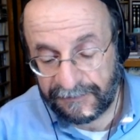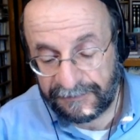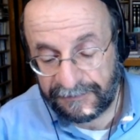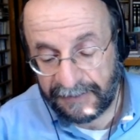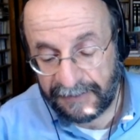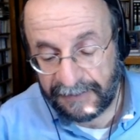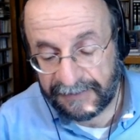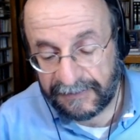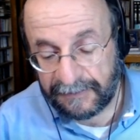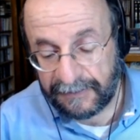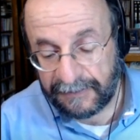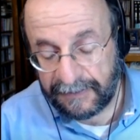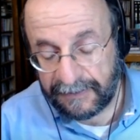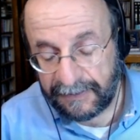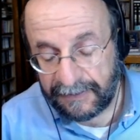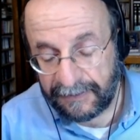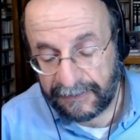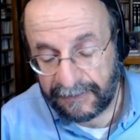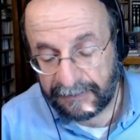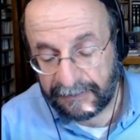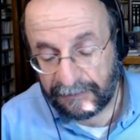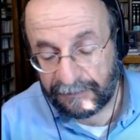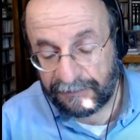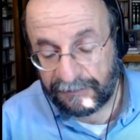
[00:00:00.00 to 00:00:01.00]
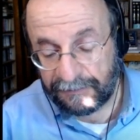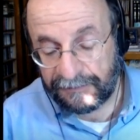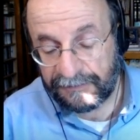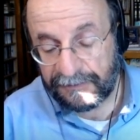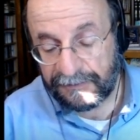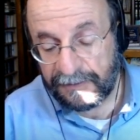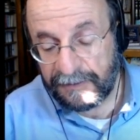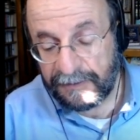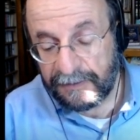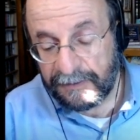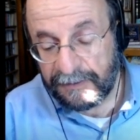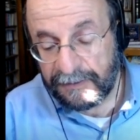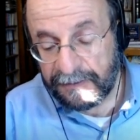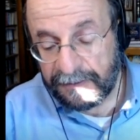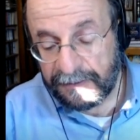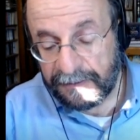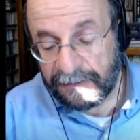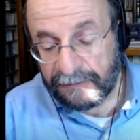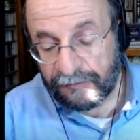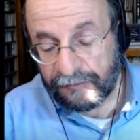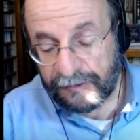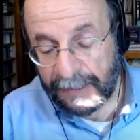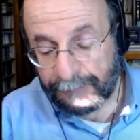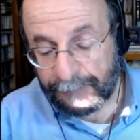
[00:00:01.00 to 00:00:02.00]
2 Kings
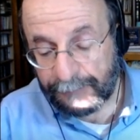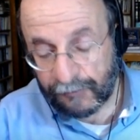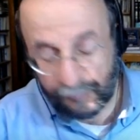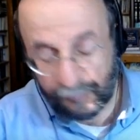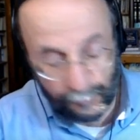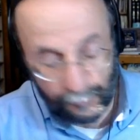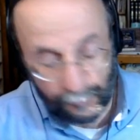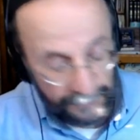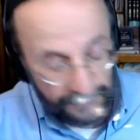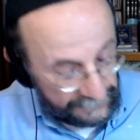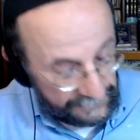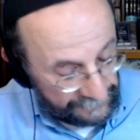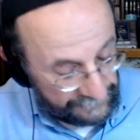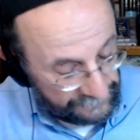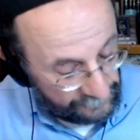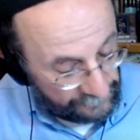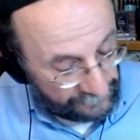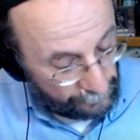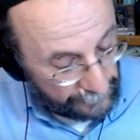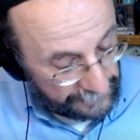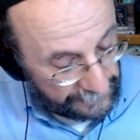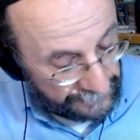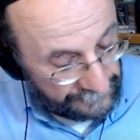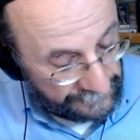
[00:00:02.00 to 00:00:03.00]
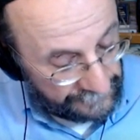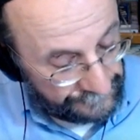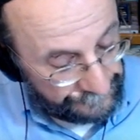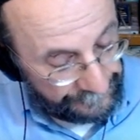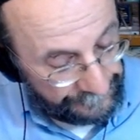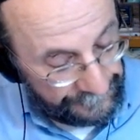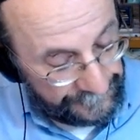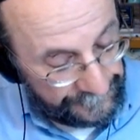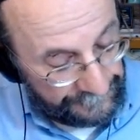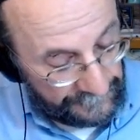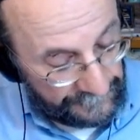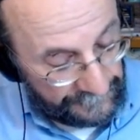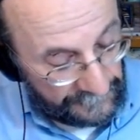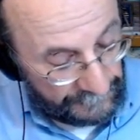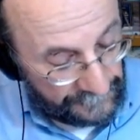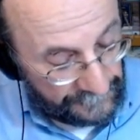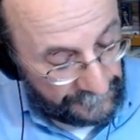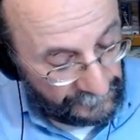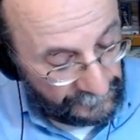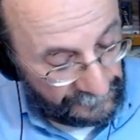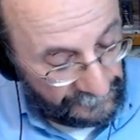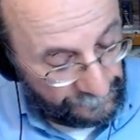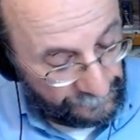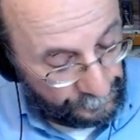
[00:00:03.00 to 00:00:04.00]
chapter 23, let me
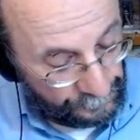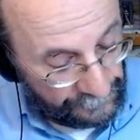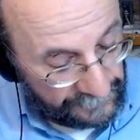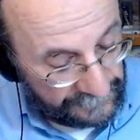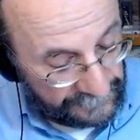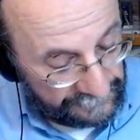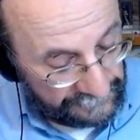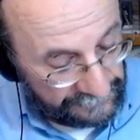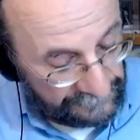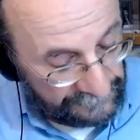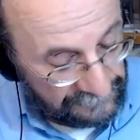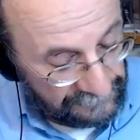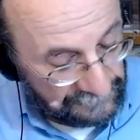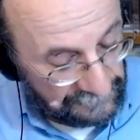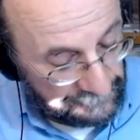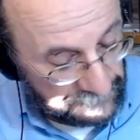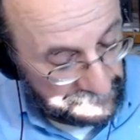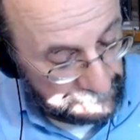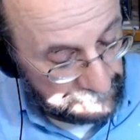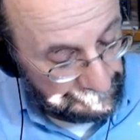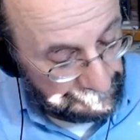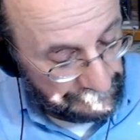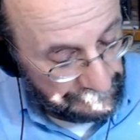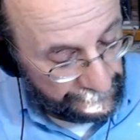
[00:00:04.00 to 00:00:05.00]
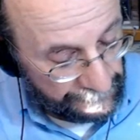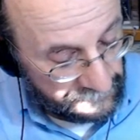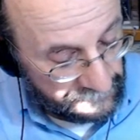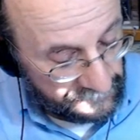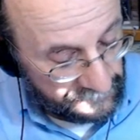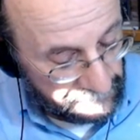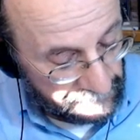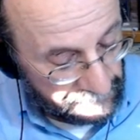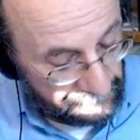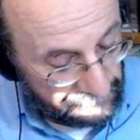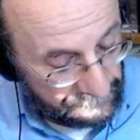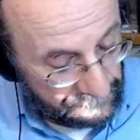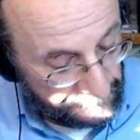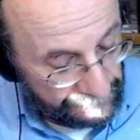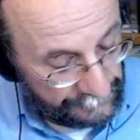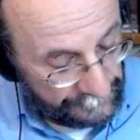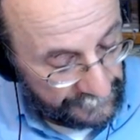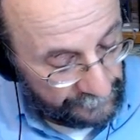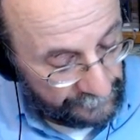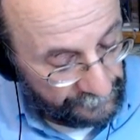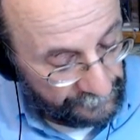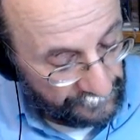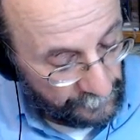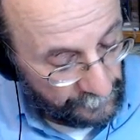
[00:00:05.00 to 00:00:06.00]
just get this in
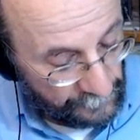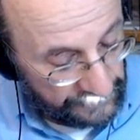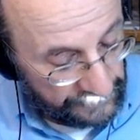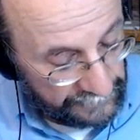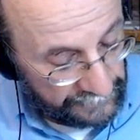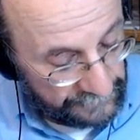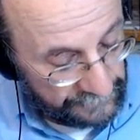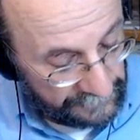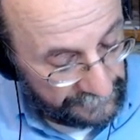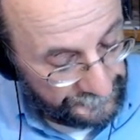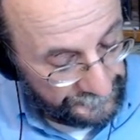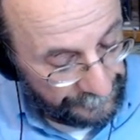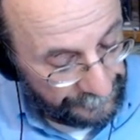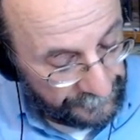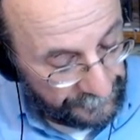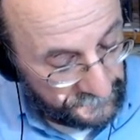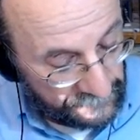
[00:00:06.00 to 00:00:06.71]
my Torah here.